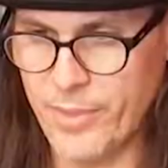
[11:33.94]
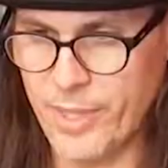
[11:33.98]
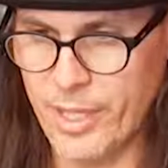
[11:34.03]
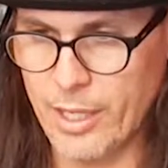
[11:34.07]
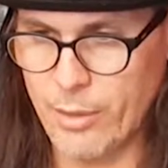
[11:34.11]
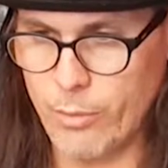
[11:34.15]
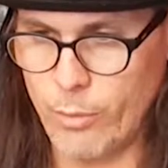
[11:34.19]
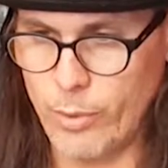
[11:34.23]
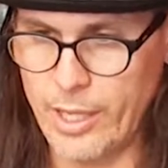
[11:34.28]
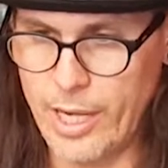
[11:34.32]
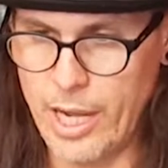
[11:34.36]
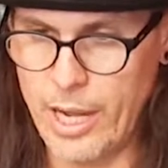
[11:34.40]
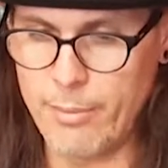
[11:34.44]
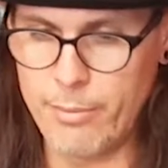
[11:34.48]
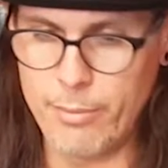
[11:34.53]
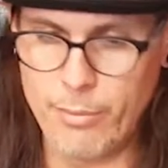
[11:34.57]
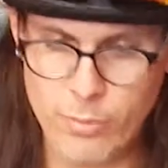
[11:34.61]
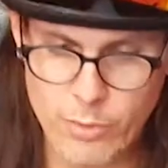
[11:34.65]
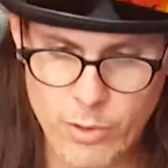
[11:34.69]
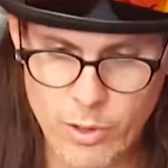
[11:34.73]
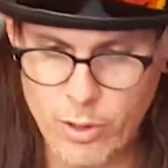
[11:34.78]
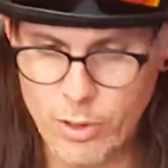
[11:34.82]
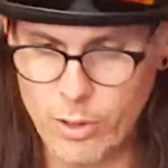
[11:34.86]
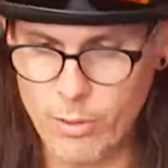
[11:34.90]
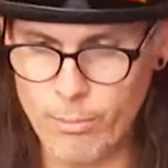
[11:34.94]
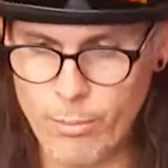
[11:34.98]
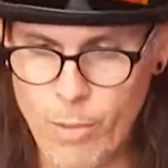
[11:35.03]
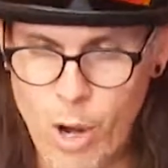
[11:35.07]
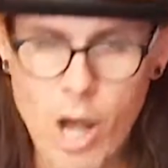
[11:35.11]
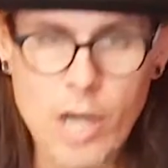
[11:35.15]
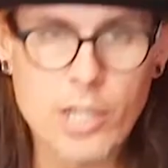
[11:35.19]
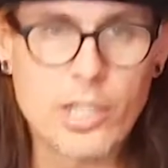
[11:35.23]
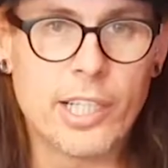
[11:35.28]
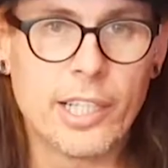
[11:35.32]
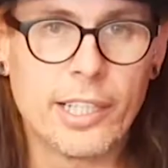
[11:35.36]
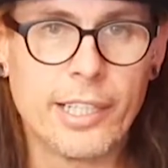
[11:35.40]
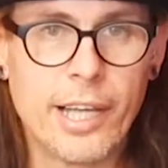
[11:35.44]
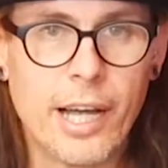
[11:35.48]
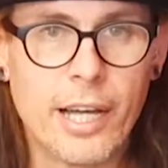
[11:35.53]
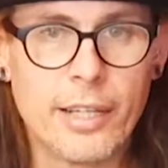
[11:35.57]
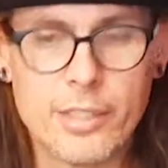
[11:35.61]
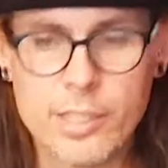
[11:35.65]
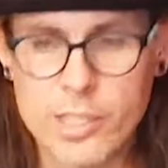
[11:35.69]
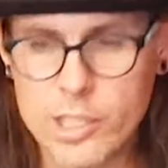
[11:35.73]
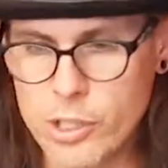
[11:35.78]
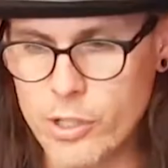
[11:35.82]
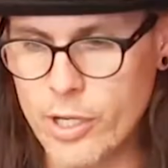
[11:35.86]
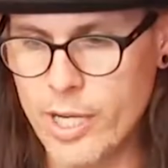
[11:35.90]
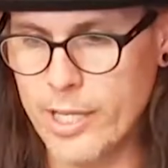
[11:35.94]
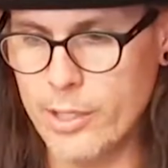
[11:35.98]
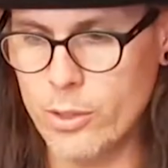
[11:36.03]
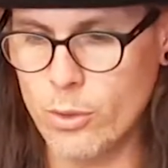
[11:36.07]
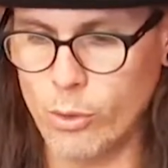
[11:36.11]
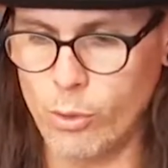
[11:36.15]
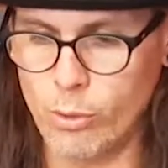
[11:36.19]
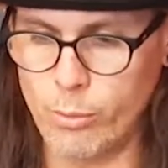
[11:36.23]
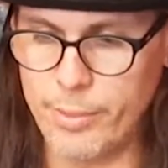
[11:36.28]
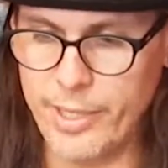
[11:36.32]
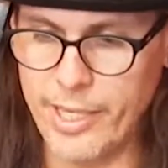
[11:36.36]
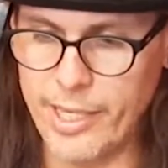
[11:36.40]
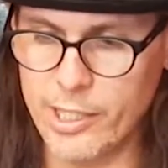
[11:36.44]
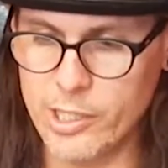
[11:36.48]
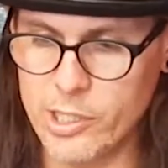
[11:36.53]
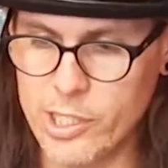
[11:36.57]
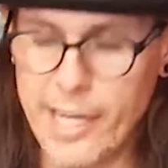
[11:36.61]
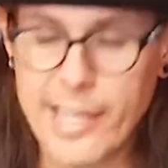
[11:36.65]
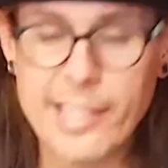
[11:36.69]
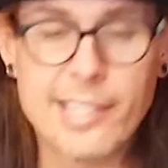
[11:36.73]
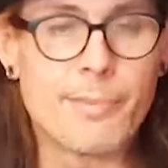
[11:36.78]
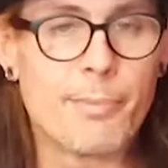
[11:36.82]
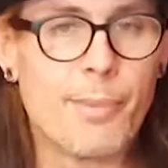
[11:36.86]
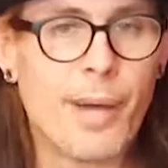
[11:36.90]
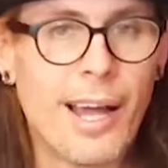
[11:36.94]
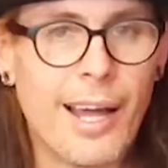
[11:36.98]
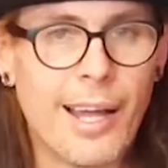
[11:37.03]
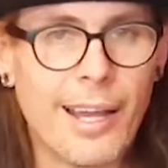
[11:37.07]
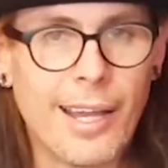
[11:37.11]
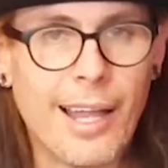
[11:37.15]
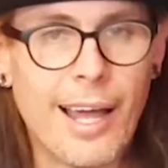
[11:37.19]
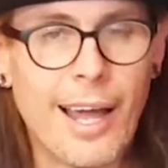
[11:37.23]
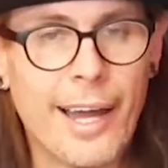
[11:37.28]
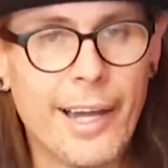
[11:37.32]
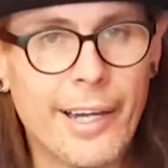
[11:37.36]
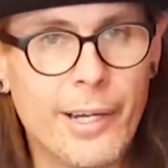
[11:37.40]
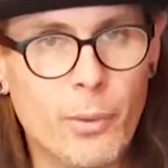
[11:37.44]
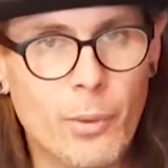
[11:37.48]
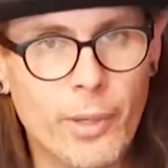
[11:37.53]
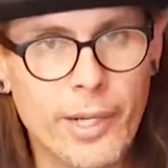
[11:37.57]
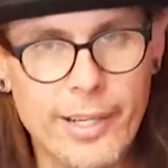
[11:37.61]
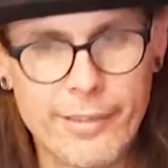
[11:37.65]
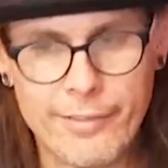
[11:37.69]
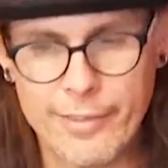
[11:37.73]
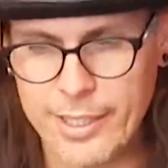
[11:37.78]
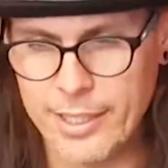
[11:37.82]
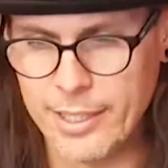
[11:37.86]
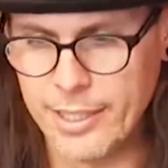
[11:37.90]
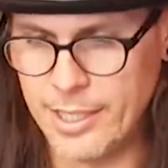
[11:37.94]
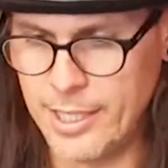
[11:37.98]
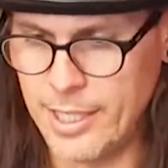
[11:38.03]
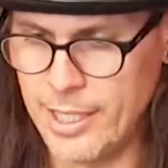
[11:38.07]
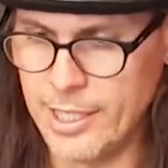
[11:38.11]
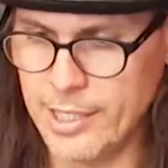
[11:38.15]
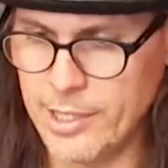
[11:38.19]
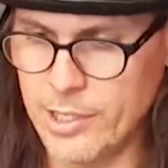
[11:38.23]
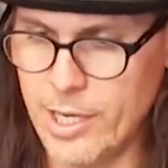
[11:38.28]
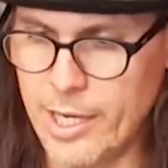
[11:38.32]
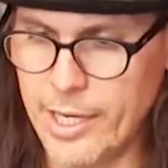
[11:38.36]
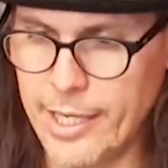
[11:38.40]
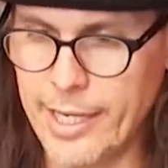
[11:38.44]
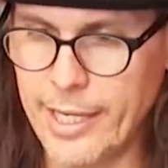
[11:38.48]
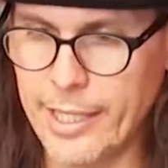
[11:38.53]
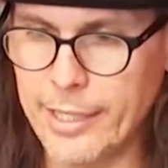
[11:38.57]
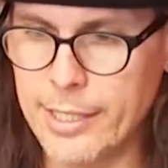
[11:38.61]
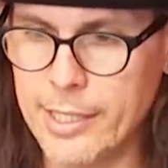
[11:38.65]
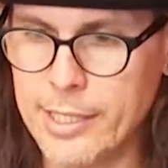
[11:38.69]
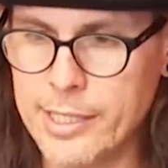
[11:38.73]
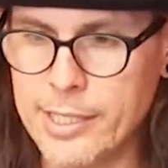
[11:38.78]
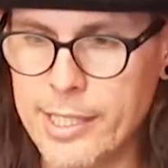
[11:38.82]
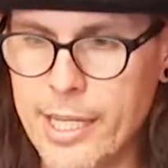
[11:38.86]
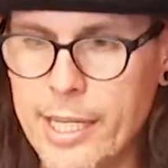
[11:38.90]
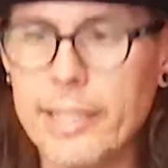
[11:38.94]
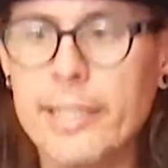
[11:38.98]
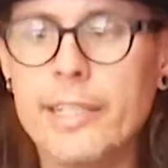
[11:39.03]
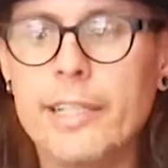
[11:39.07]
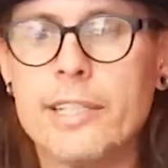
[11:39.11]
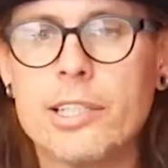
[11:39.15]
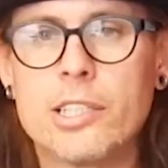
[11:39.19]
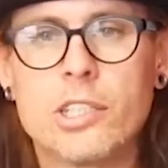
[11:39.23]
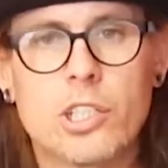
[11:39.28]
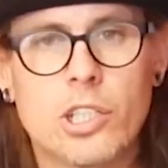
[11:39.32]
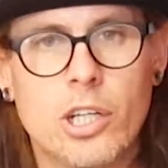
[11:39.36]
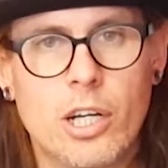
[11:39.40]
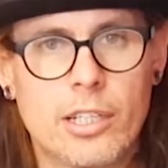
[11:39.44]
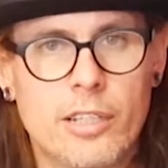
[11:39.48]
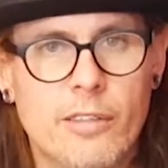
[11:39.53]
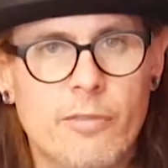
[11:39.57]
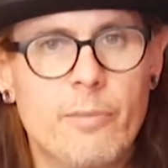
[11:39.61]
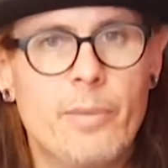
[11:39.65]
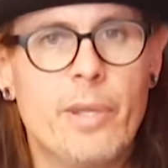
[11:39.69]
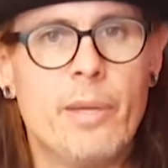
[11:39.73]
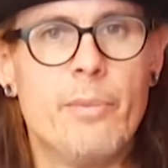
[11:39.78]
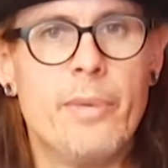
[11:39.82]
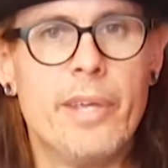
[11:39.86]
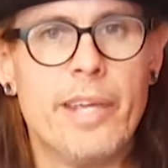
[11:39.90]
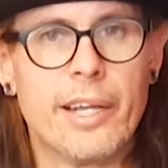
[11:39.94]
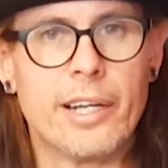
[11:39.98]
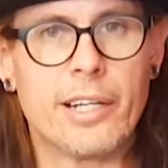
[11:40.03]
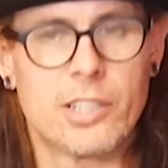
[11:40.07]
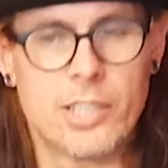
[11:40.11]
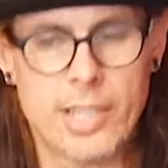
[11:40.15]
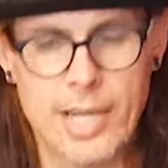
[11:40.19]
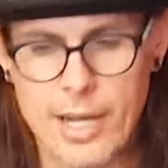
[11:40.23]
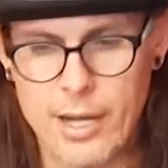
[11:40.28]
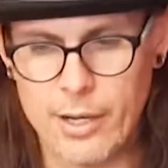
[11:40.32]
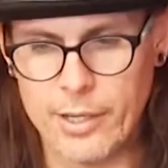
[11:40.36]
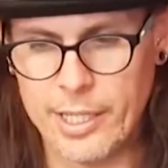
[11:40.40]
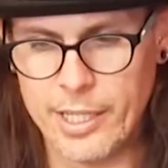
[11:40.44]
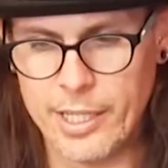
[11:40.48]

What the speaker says: when I'm marching down the street or being chased by a lion or whatever, trying to get the steadiest shot of me being chowed.